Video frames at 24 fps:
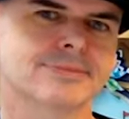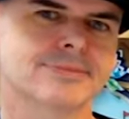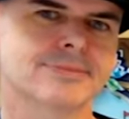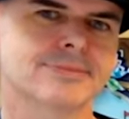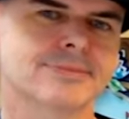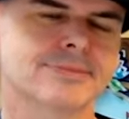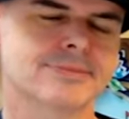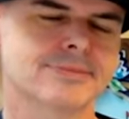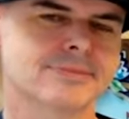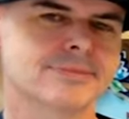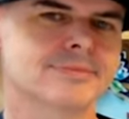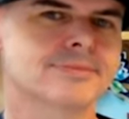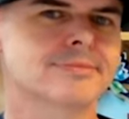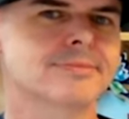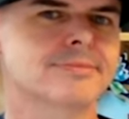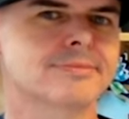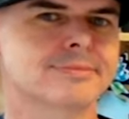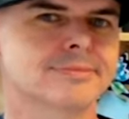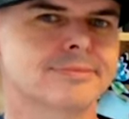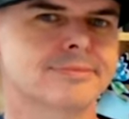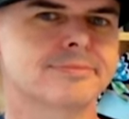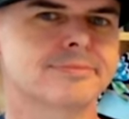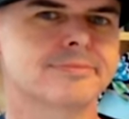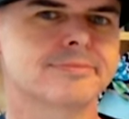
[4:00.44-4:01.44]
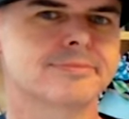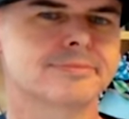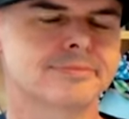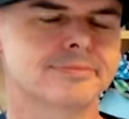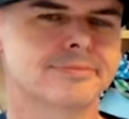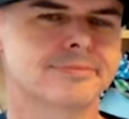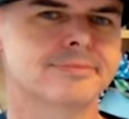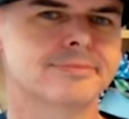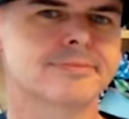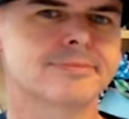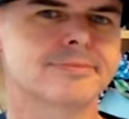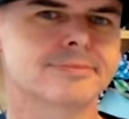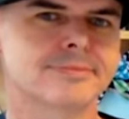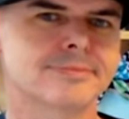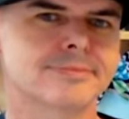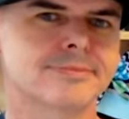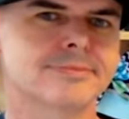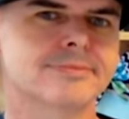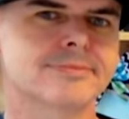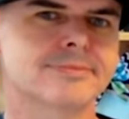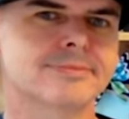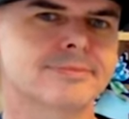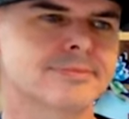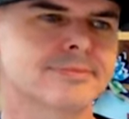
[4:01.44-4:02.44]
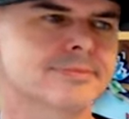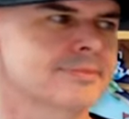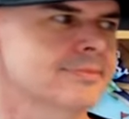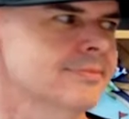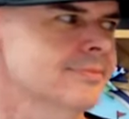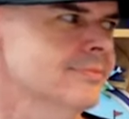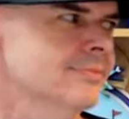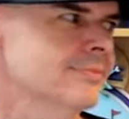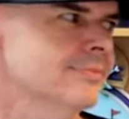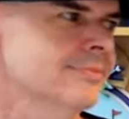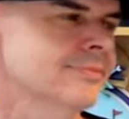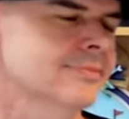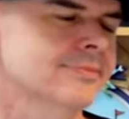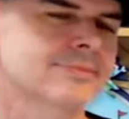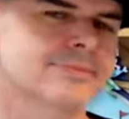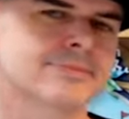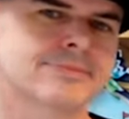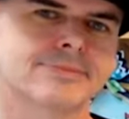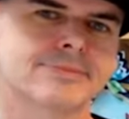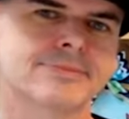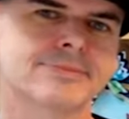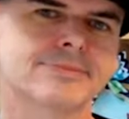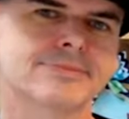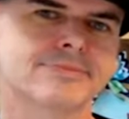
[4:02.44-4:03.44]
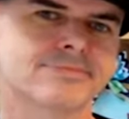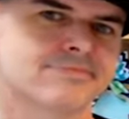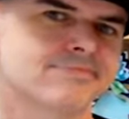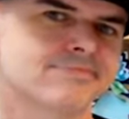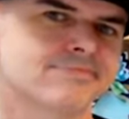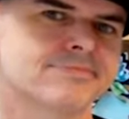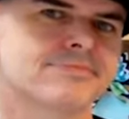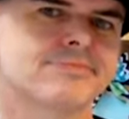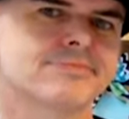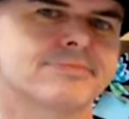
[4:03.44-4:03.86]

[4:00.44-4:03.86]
(silent)